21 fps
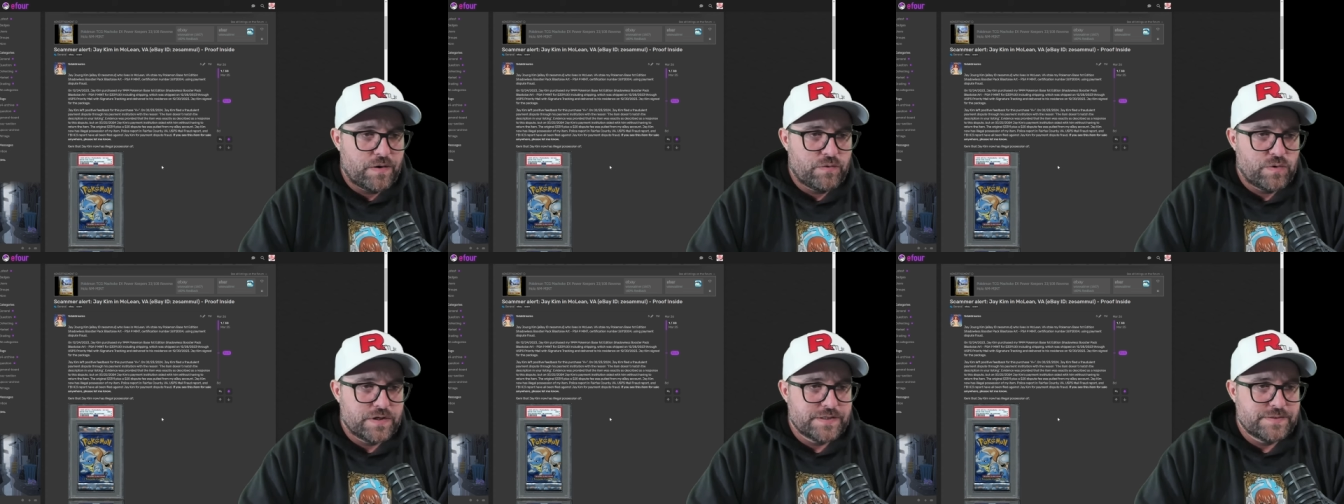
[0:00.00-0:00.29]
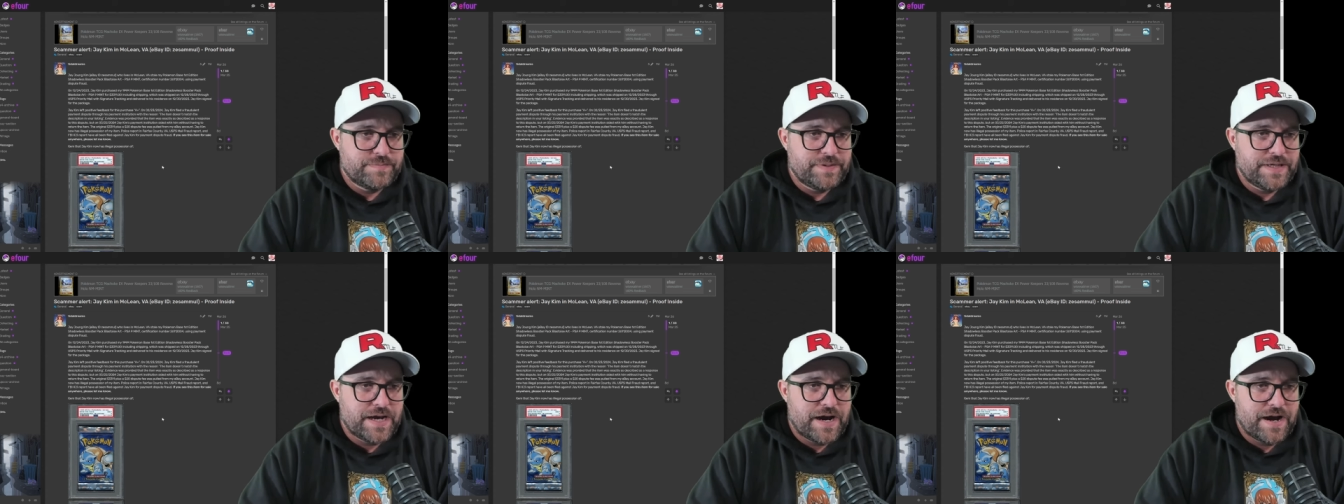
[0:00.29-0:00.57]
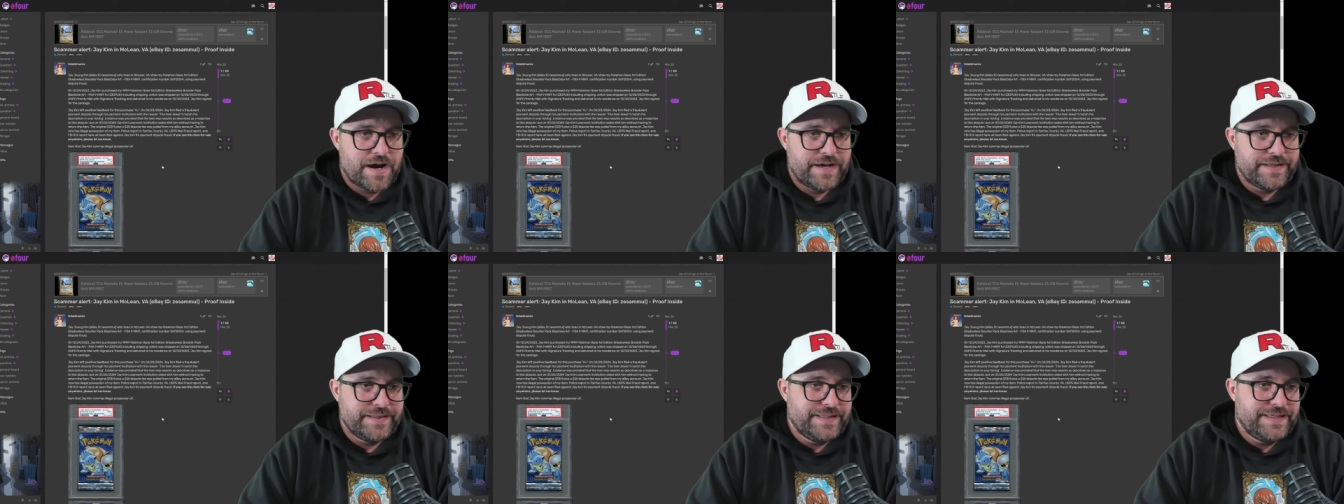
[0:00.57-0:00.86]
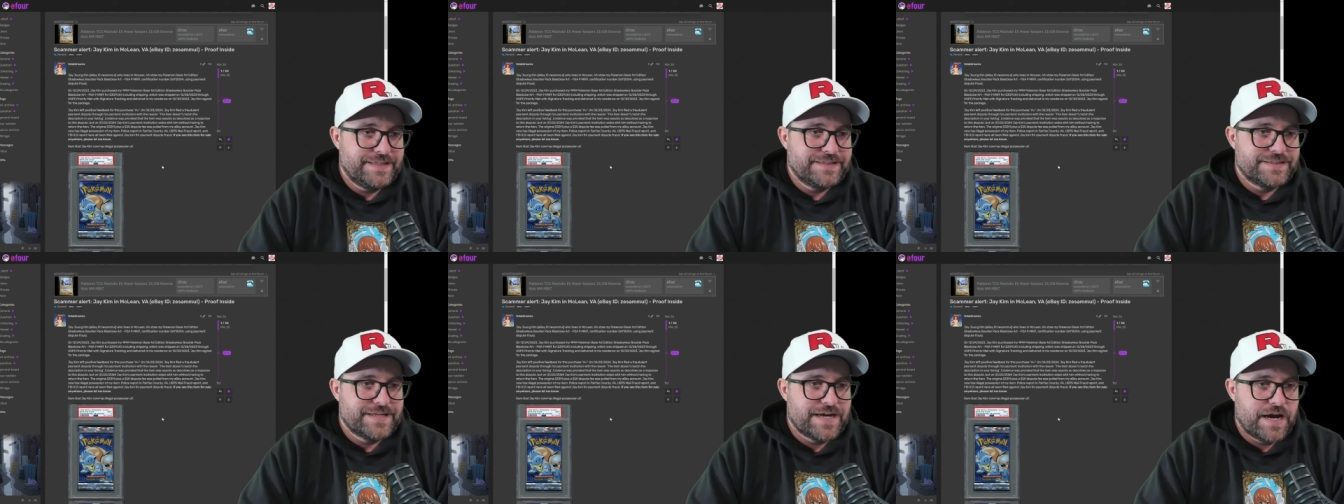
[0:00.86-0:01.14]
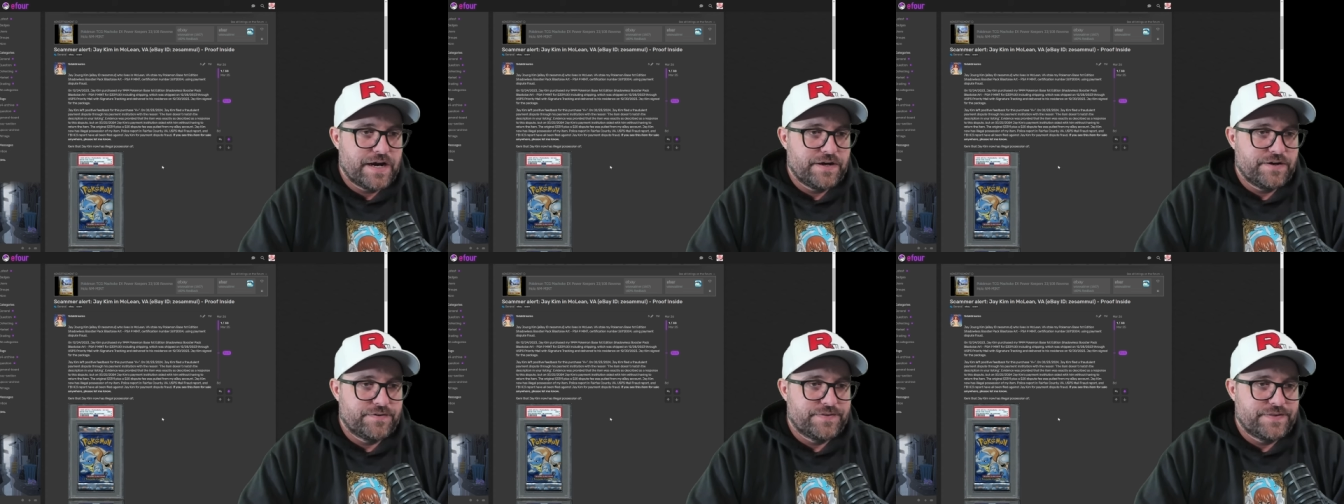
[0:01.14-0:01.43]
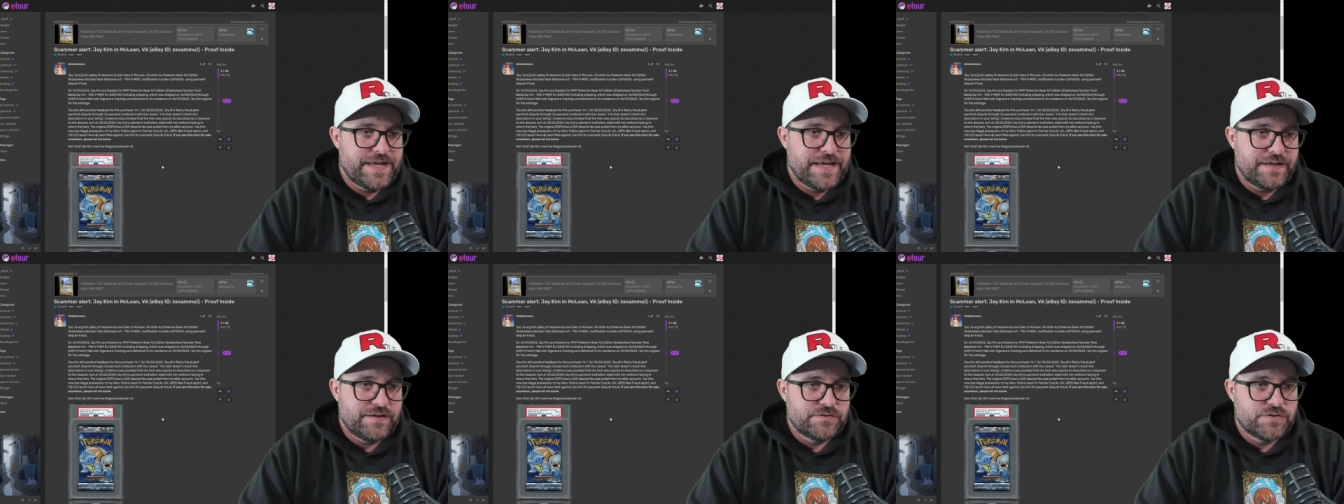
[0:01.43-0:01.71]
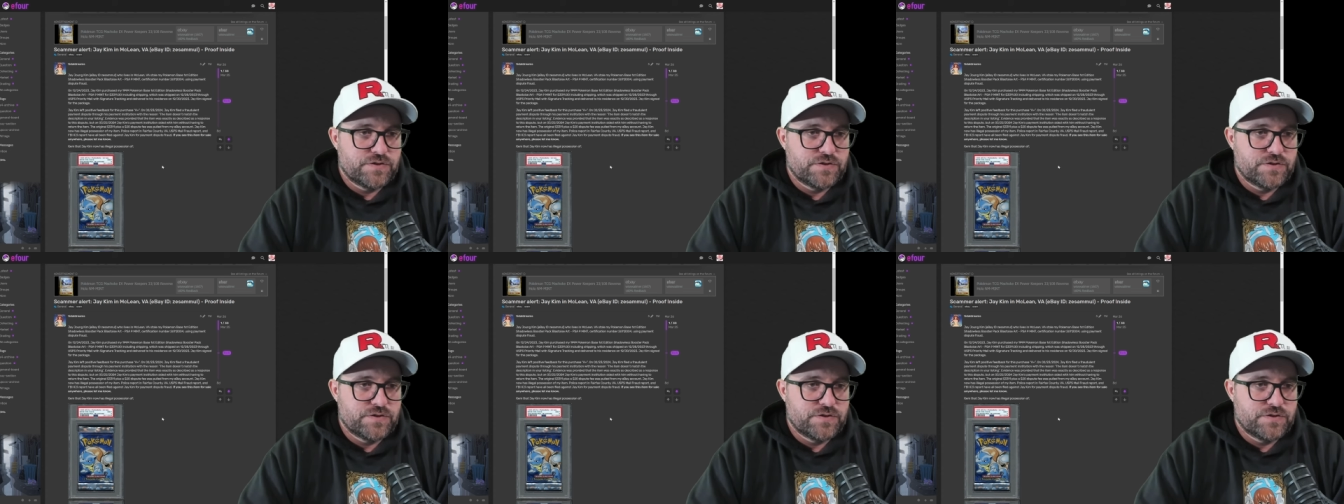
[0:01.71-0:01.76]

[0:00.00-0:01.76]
was behind the entire thing.